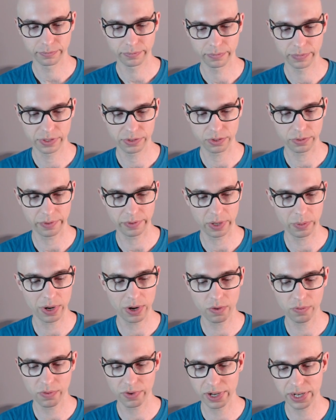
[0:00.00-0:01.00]
So if I went
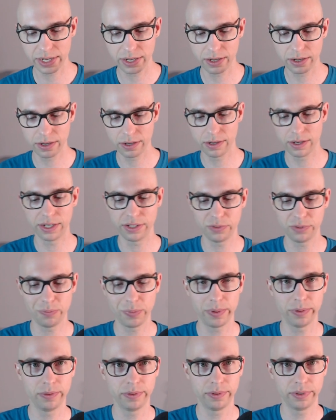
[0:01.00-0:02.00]
over here,
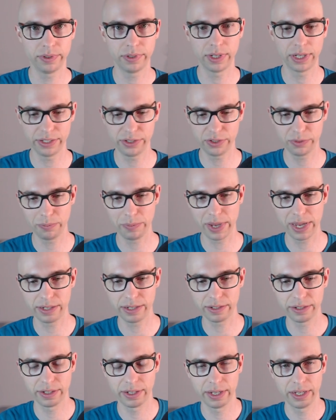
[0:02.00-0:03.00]
I spent
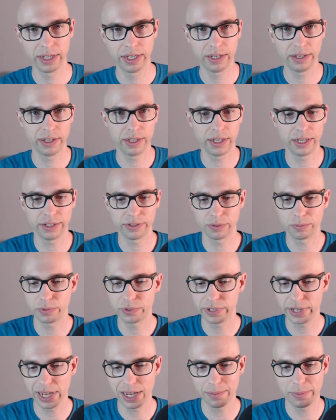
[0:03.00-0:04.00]
some
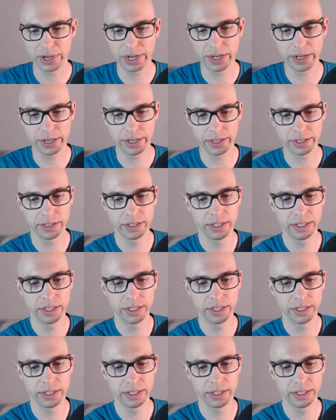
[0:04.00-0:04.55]
stamina,